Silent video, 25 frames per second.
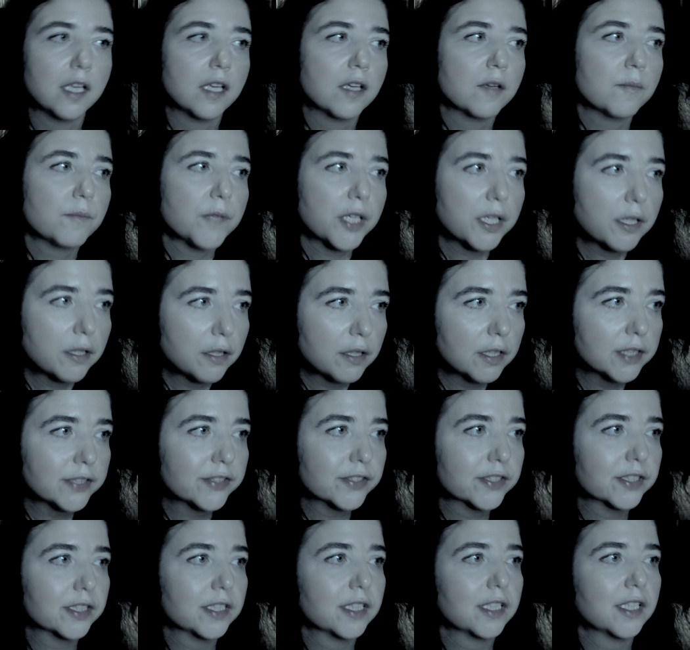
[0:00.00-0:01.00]

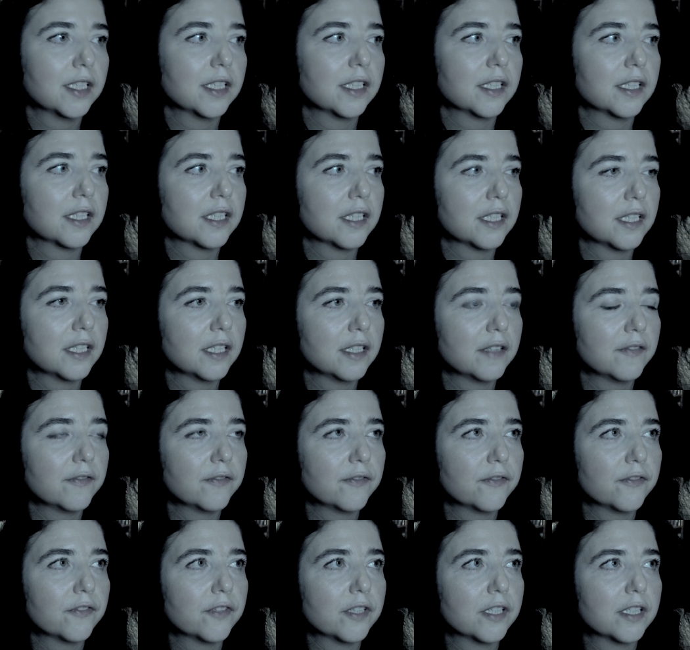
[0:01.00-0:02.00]
because
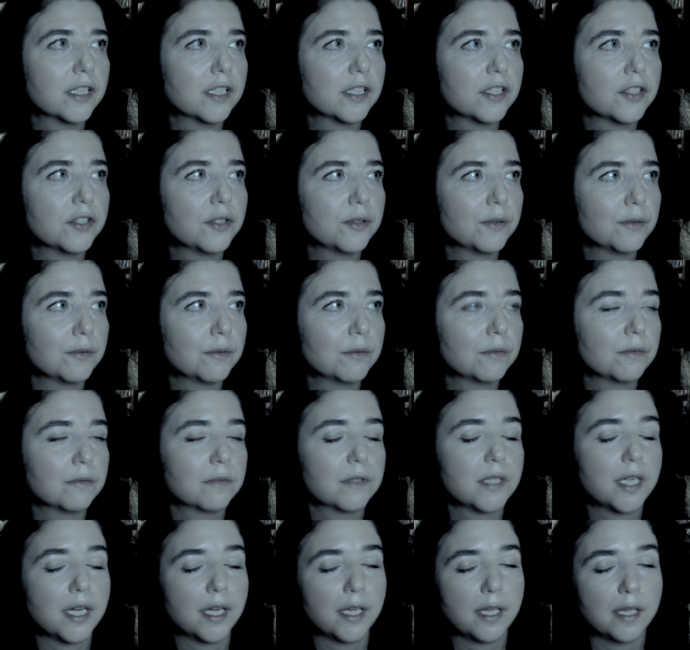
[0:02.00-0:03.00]
if you
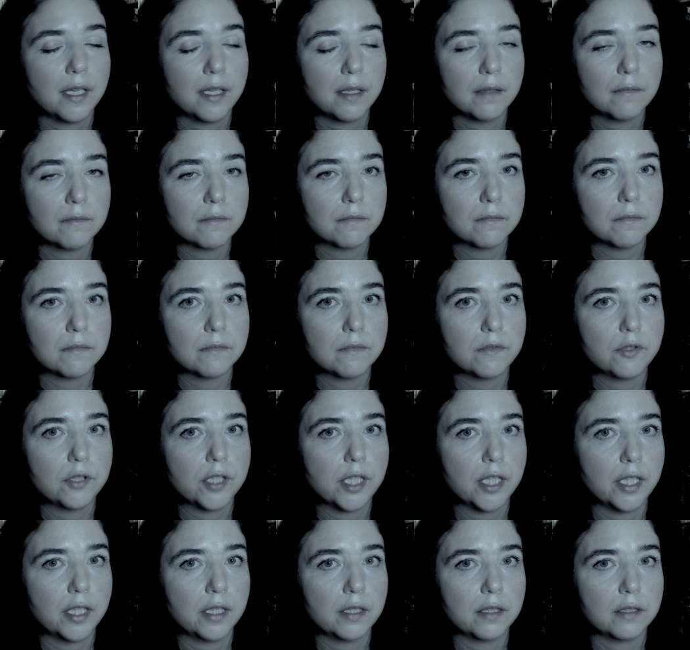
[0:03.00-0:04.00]
die, you
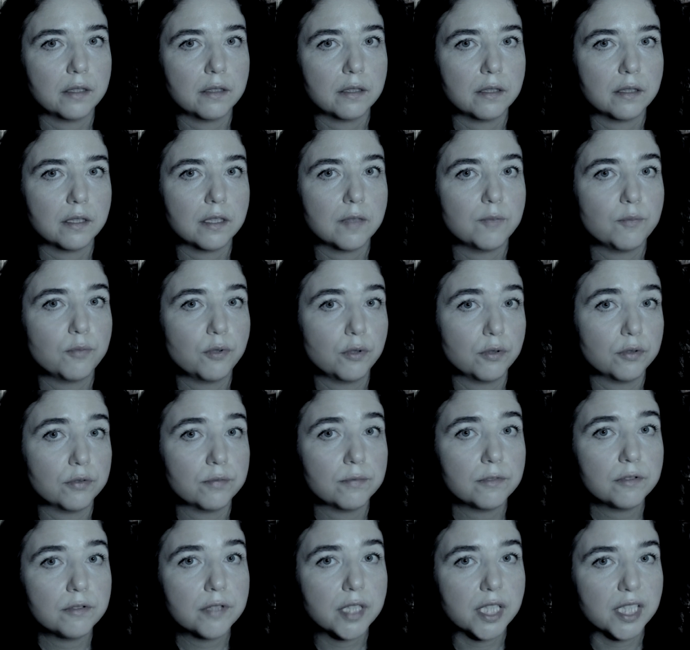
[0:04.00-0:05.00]
can't compose
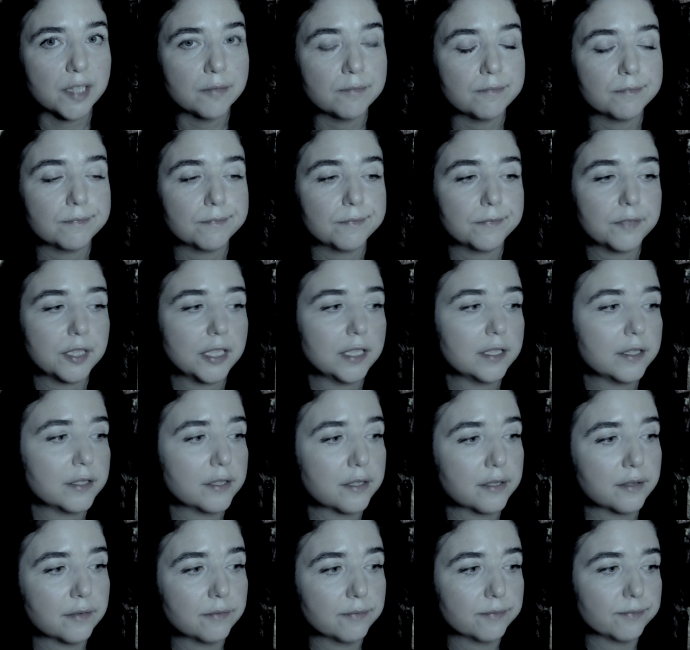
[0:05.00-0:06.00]
music.
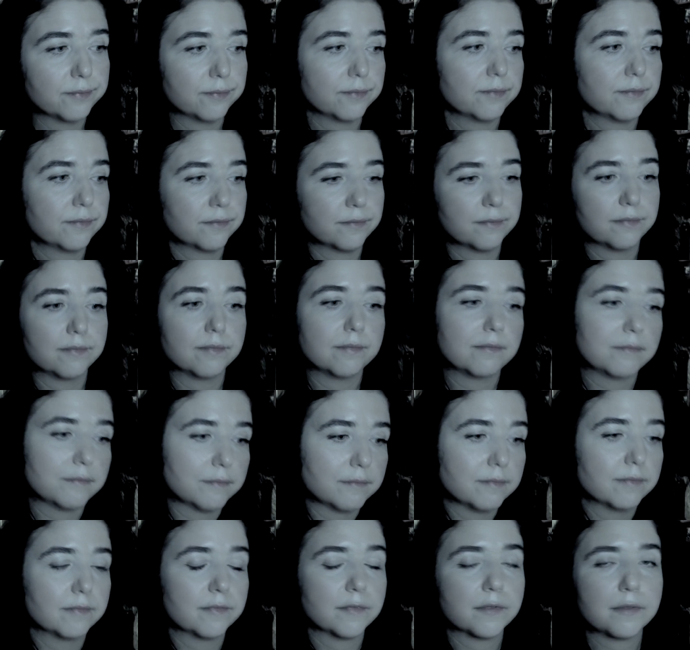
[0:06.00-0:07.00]
It's
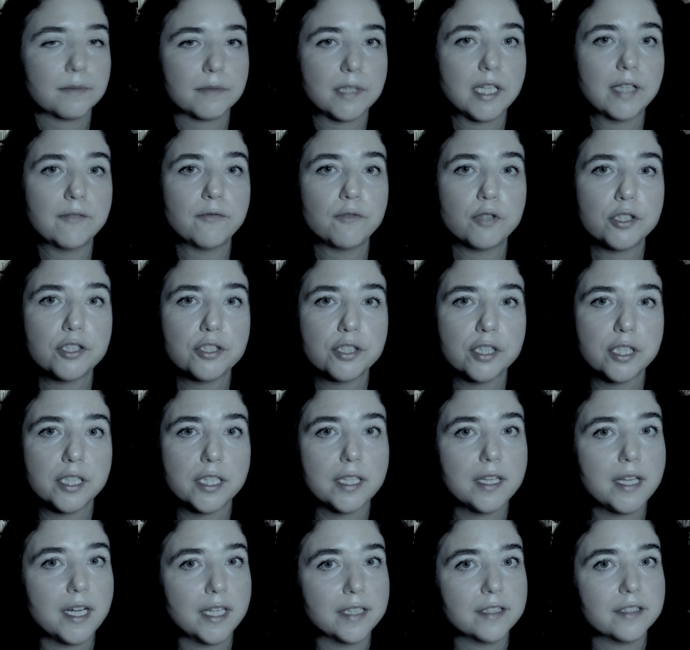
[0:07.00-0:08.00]
unfortunately
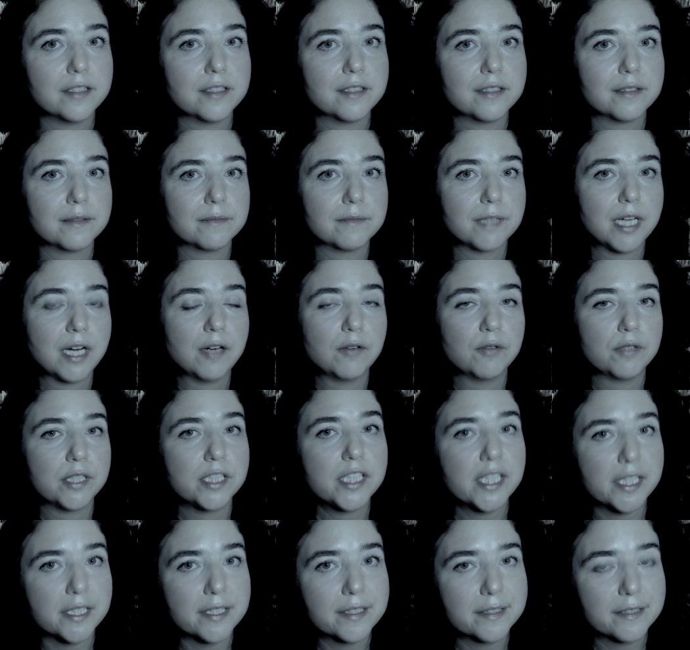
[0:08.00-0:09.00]
that's how it
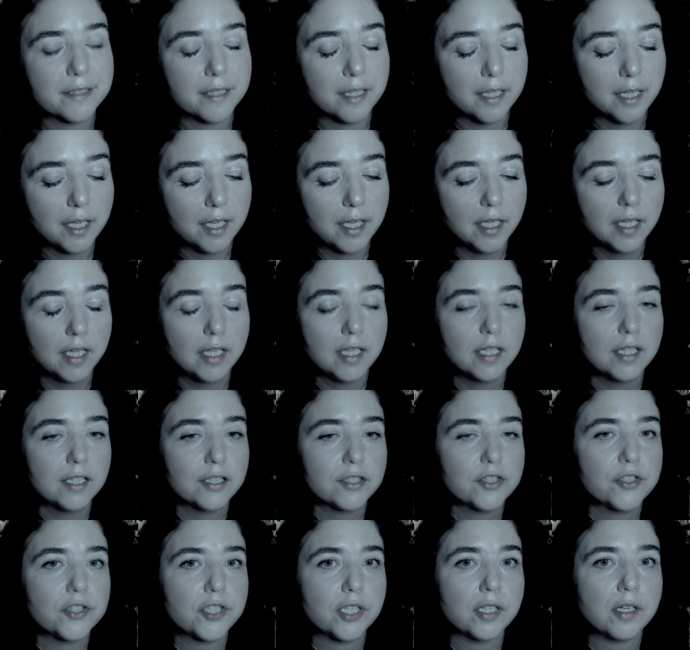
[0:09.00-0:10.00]
is.
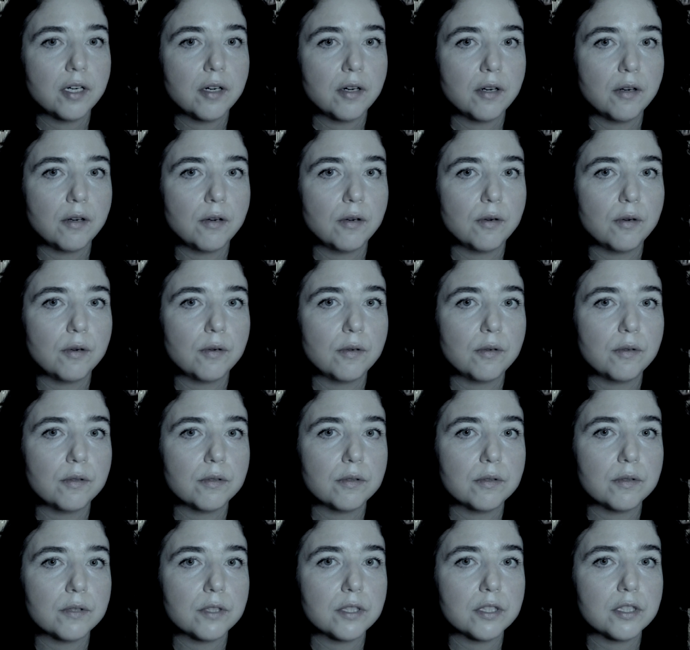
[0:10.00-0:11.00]
So
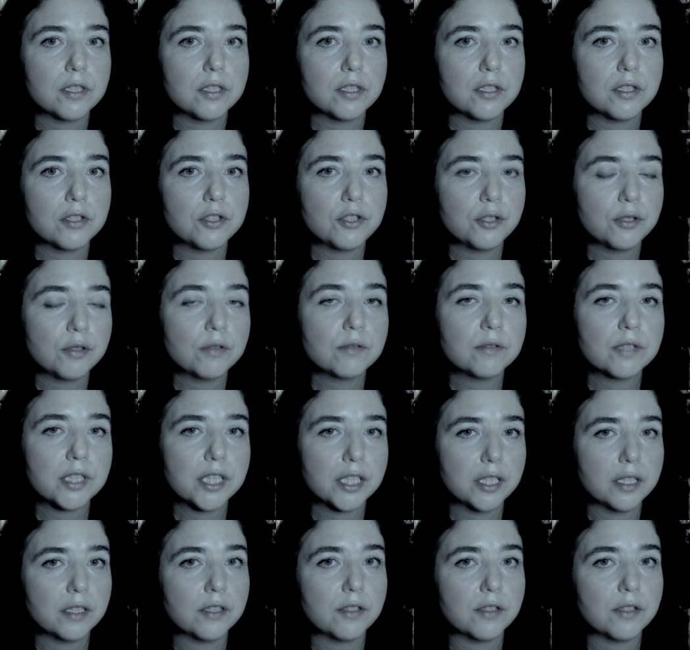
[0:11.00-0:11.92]
don't kill